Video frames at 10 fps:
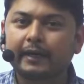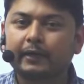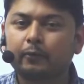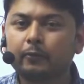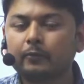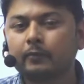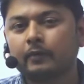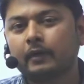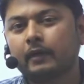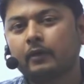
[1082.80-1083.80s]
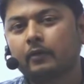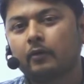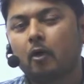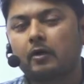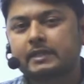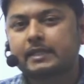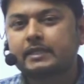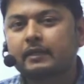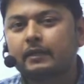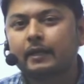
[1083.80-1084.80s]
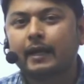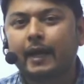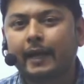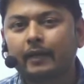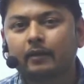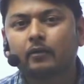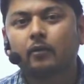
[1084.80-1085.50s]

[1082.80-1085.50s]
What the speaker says: into oxygen and